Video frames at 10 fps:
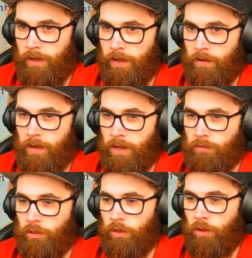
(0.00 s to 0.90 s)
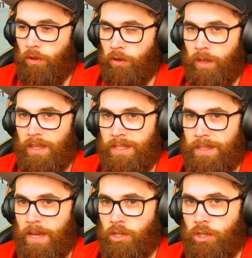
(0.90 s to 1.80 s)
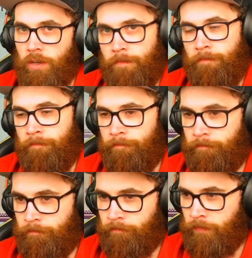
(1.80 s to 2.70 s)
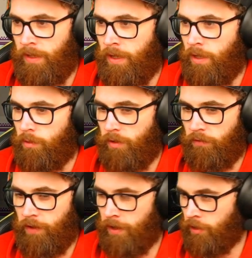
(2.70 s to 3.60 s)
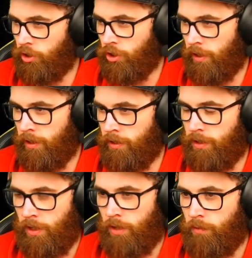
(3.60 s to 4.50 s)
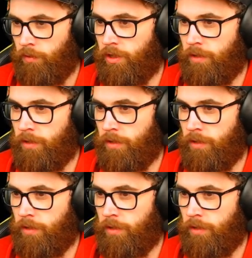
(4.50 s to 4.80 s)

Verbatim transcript: our Alderkirk station. We found the giants, which is